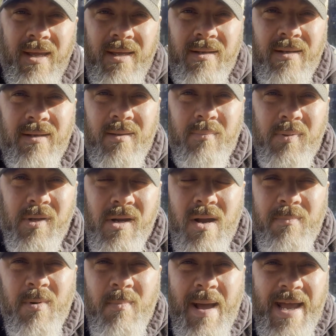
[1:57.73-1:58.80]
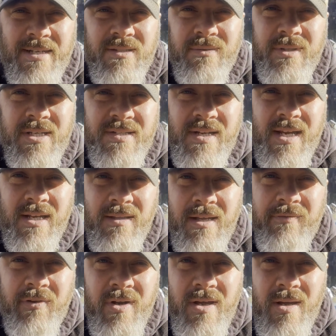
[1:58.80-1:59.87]
and uh, put a couple bags on this thing,
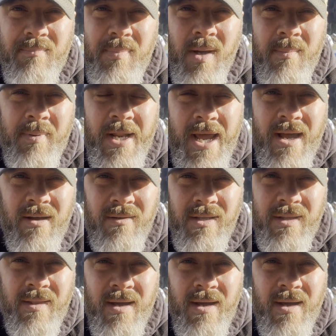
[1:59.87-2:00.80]
lift it up, pump it out,